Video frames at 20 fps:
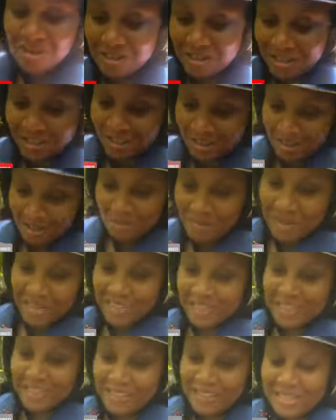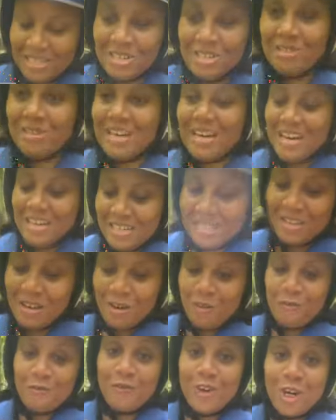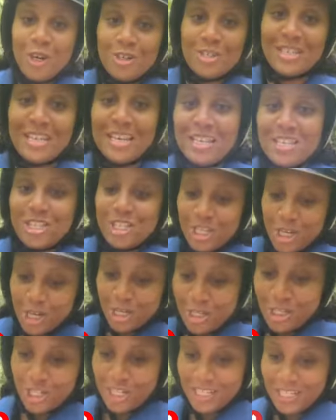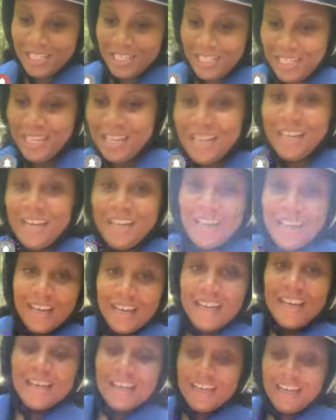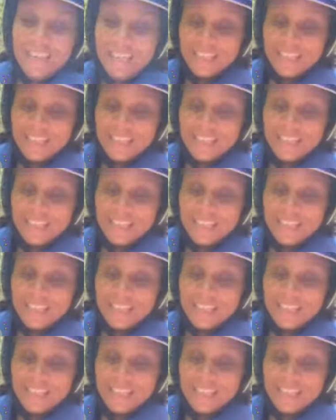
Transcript: oh my goodness, you guys. First excursion in the